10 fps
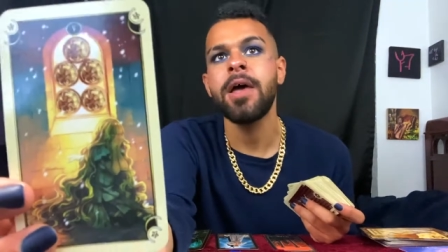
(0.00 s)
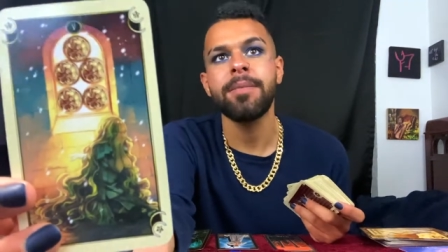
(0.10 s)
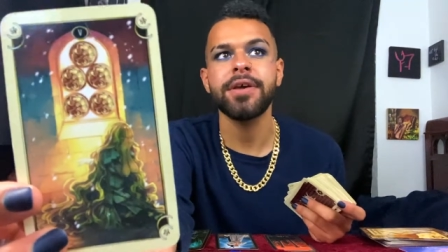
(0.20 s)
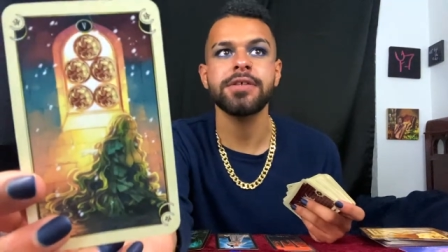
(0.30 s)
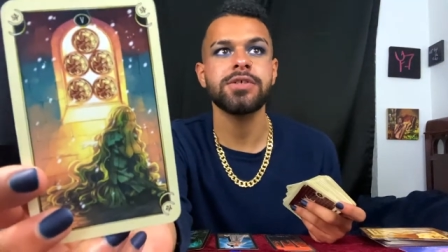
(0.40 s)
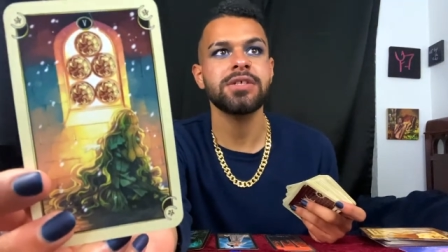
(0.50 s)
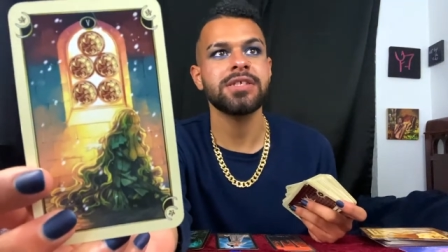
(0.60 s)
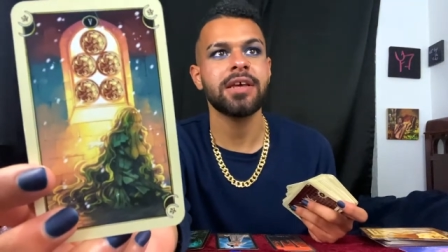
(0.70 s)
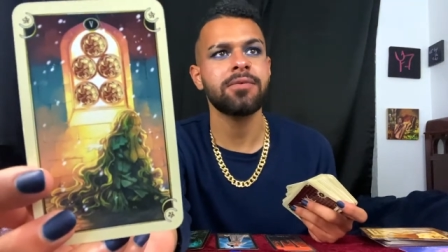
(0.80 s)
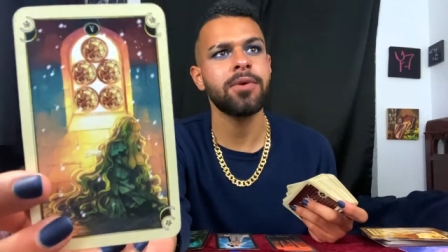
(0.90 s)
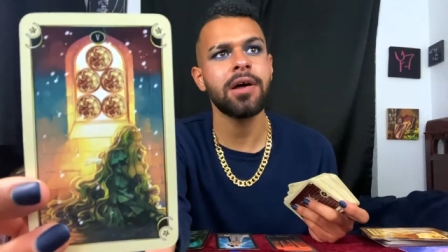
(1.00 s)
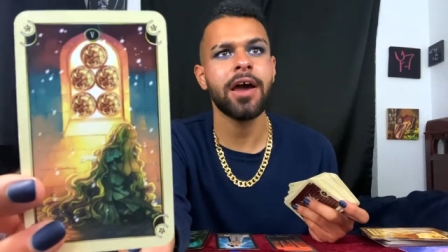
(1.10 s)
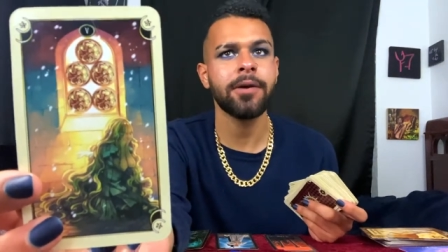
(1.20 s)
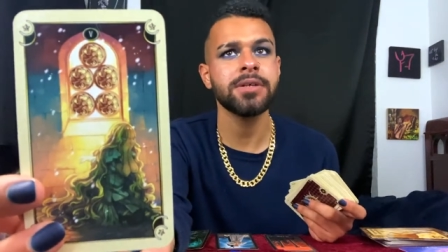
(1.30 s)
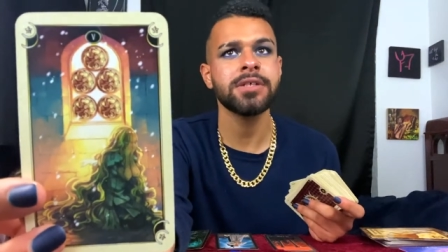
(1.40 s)
because you just said, well,
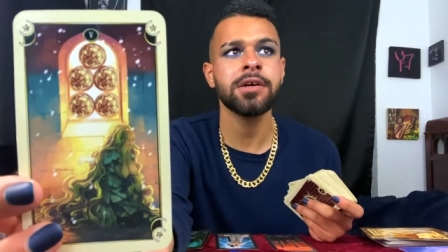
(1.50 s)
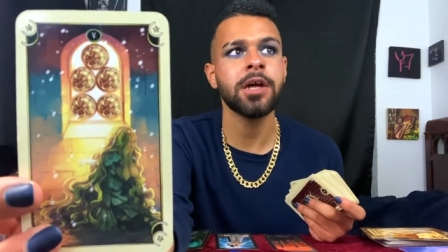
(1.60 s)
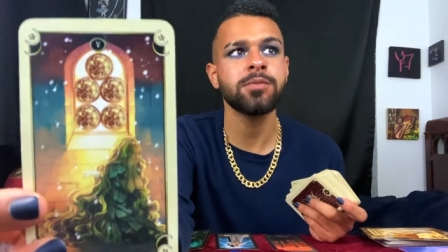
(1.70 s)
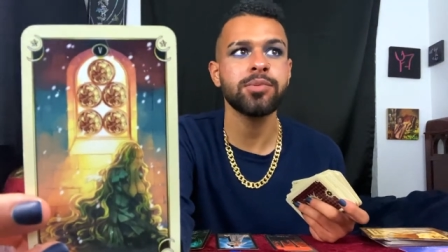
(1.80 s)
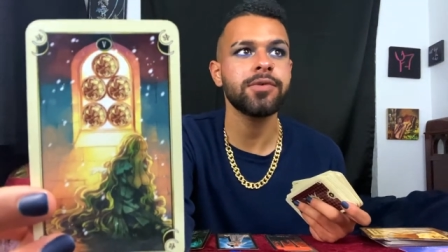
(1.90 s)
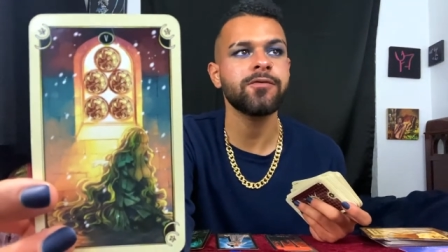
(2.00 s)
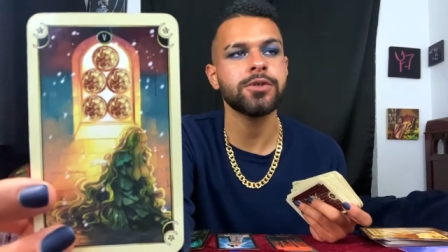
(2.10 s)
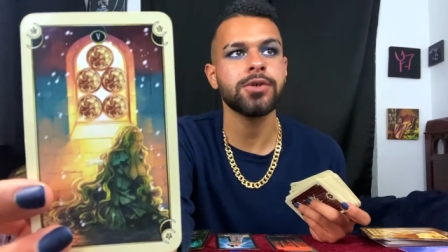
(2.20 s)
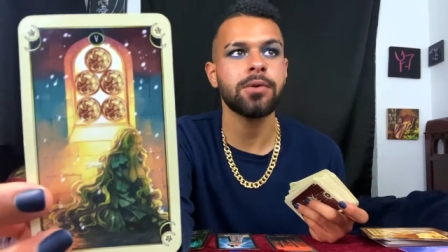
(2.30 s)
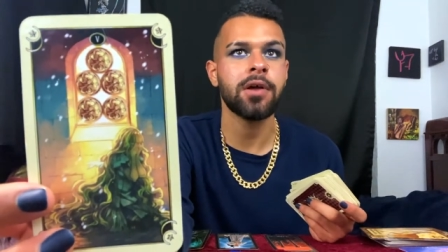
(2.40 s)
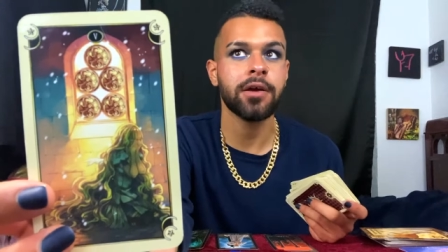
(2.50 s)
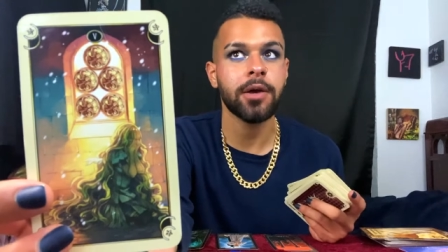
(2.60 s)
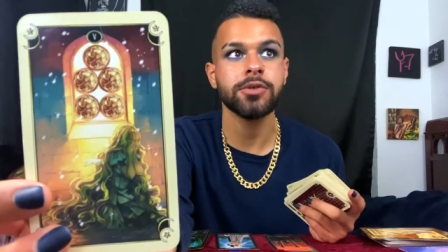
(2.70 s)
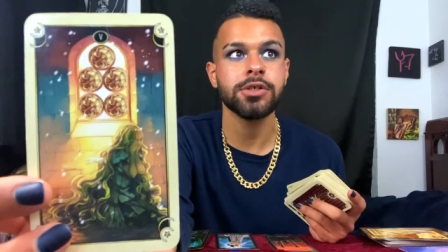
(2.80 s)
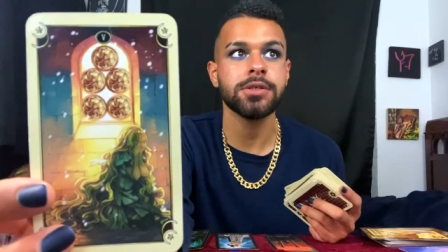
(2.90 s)
I was uncomfortable for so long. I
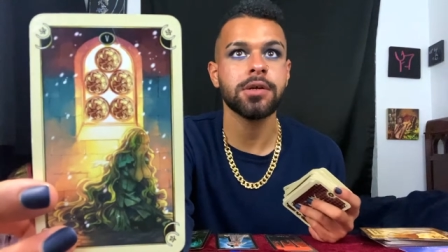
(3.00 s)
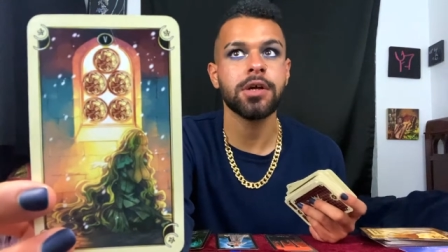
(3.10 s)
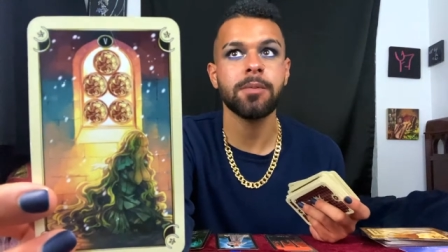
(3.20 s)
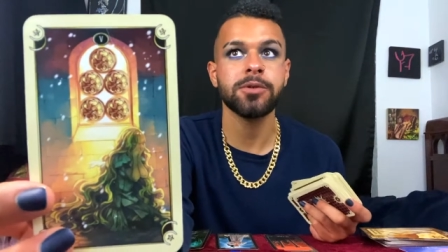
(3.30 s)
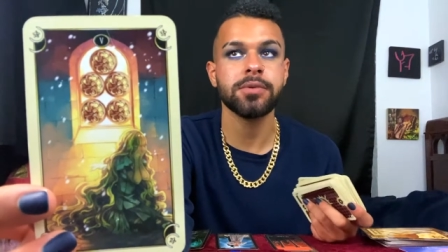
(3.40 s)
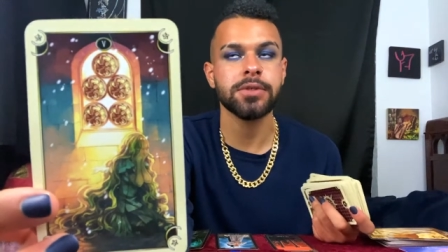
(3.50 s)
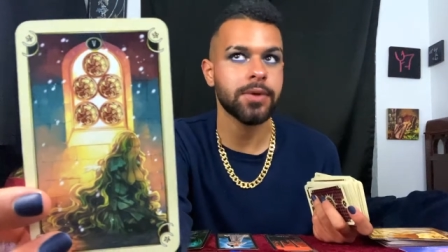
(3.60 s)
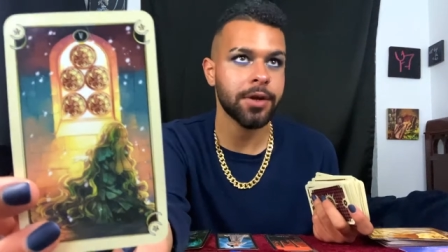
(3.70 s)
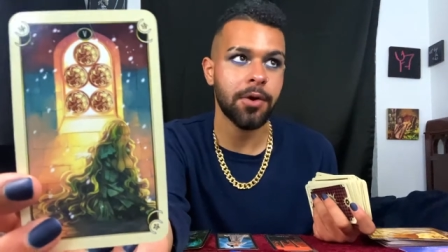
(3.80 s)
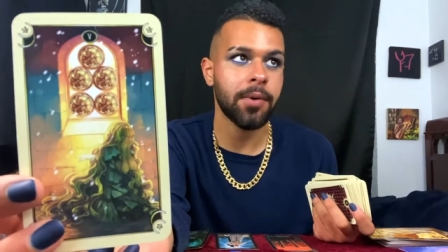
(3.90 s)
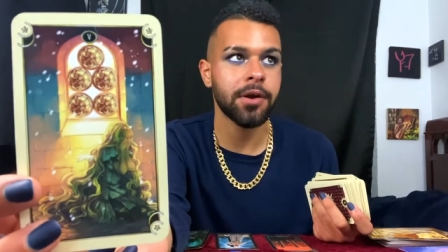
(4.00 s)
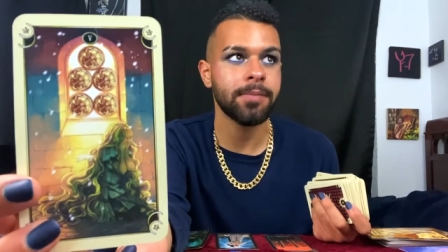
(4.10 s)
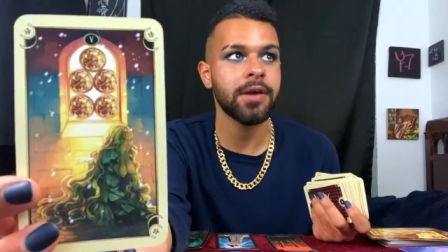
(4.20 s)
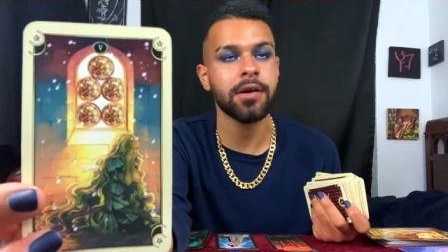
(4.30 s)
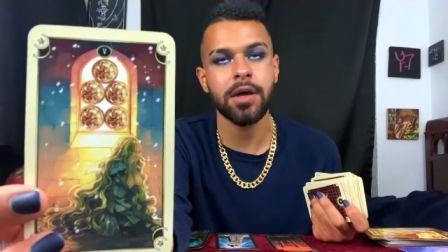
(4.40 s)
was just uncomfortable, so I don't want to
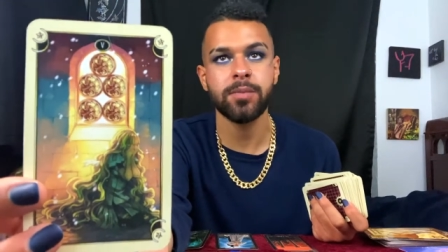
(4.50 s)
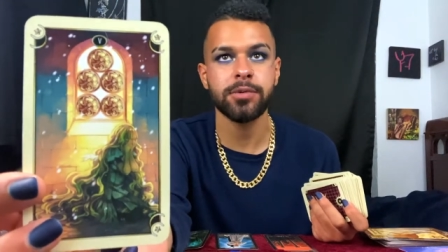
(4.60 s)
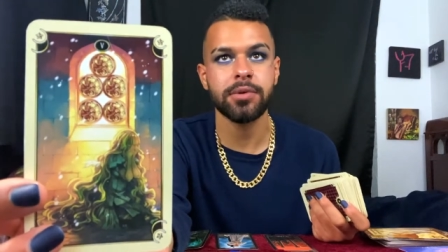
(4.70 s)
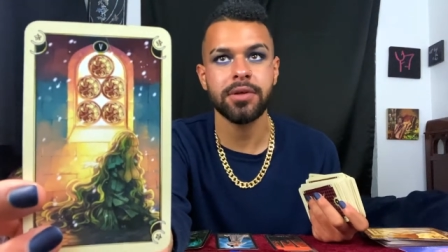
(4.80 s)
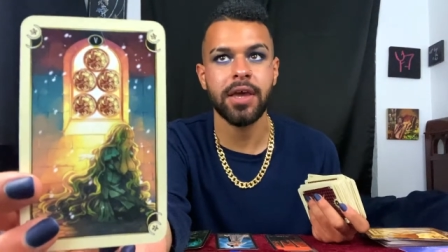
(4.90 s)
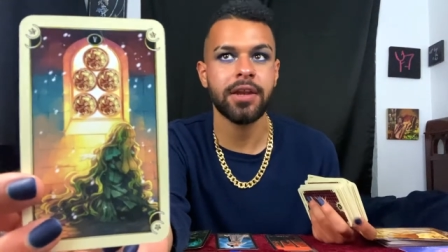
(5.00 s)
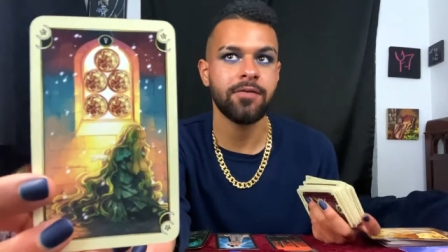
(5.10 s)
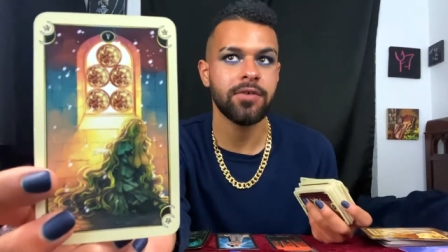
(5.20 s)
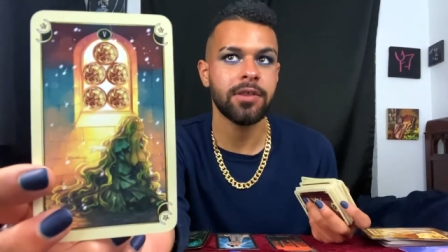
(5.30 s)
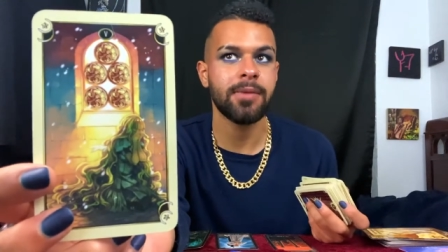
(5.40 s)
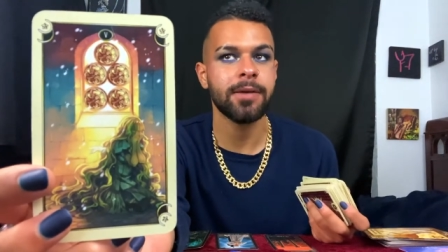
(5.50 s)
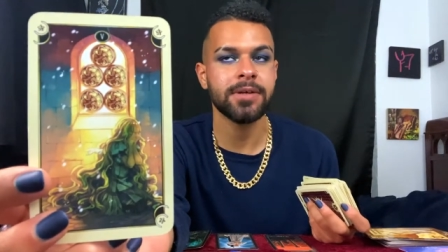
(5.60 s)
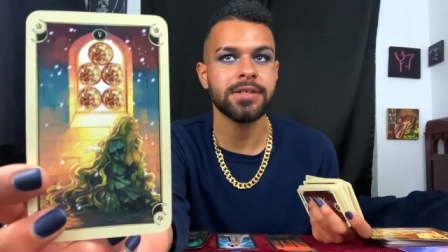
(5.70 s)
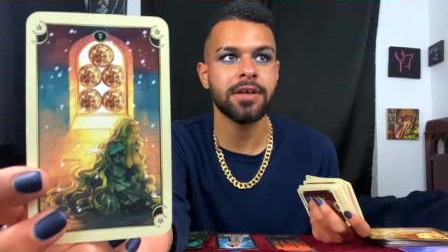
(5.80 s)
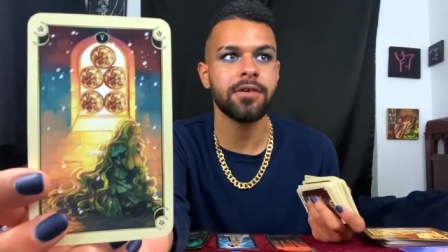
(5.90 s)
be uncomfortable again and really make
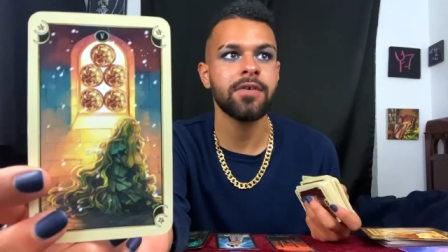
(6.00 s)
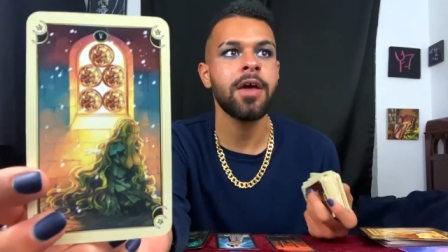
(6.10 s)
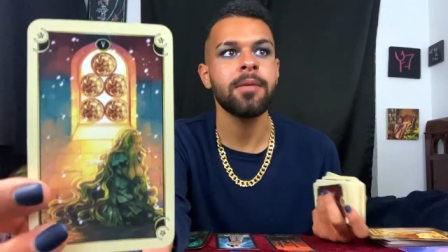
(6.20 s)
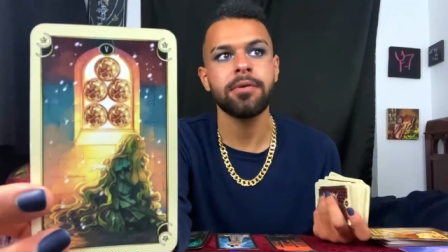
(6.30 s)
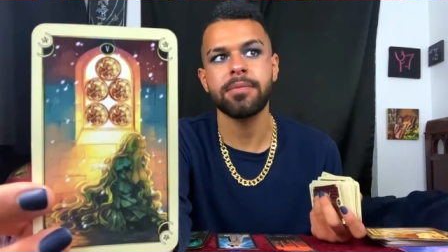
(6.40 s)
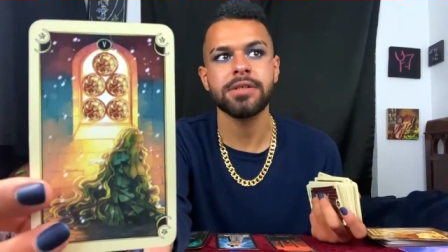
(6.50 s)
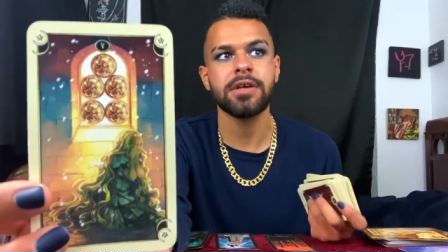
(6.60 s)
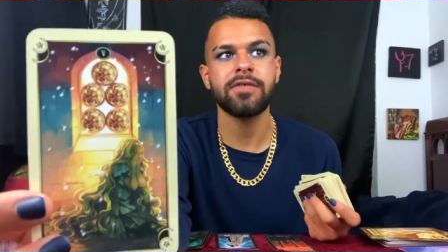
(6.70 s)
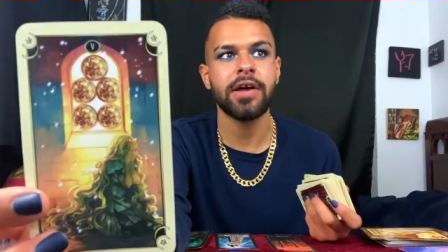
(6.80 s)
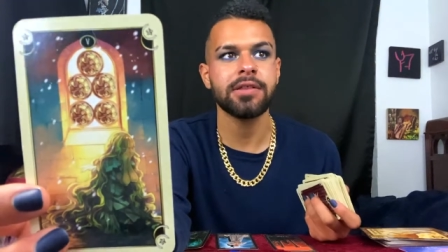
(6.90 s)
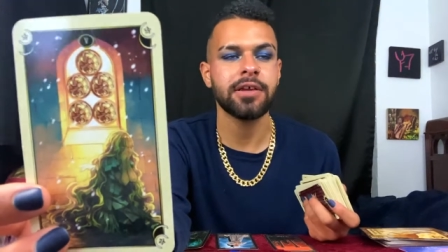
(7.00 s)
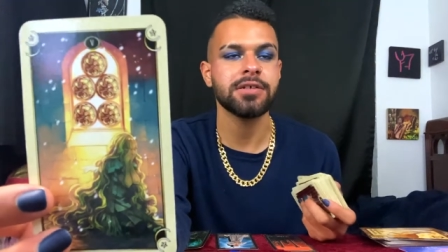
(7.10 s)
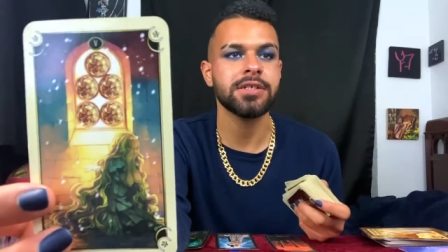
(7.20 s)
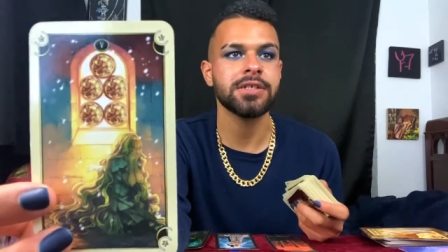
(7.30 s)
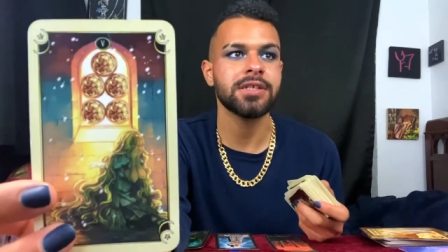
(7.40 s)
myself, put myself out there.
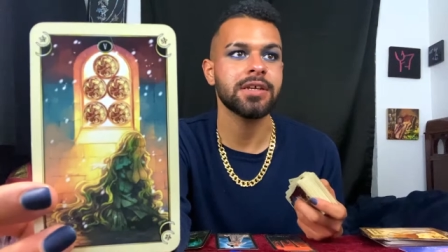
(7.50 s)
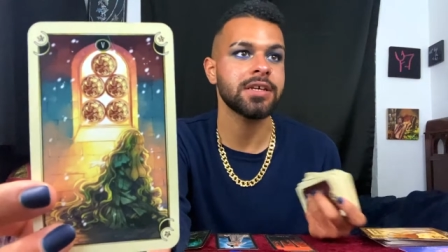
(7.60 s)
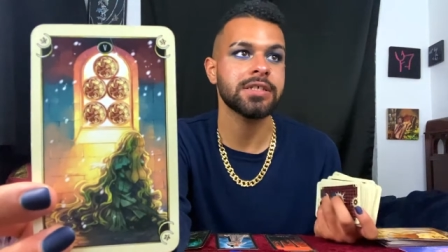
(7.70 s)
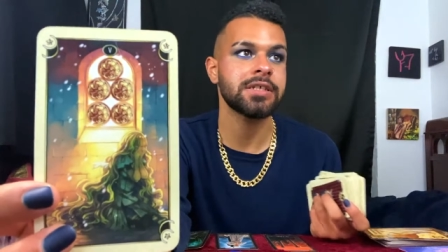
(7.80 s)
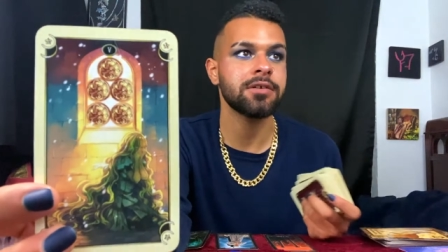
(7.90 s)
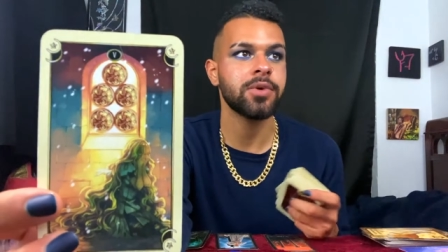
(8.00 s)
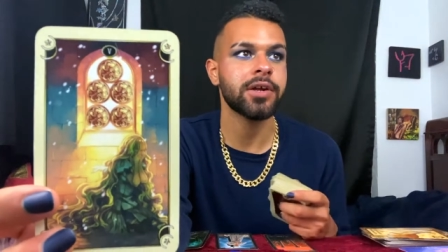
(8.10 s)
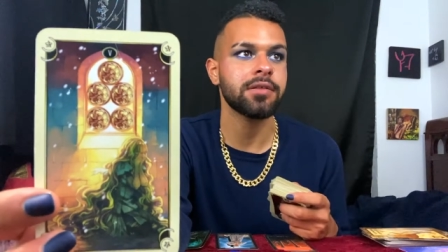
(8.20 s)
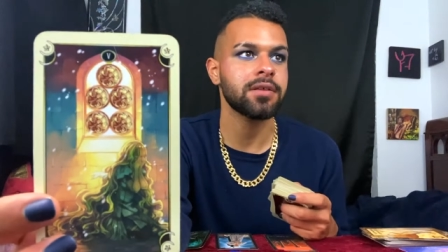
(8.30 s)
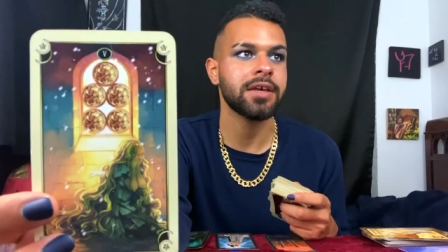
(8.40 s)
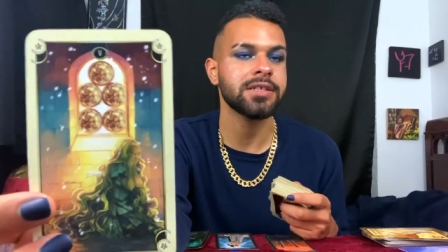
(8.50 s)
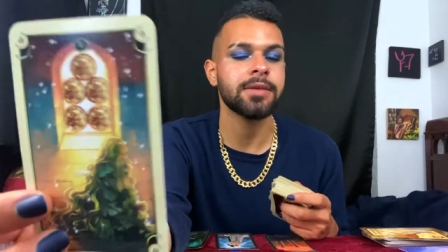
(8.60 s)
It's just like, because it didn't work out the last time.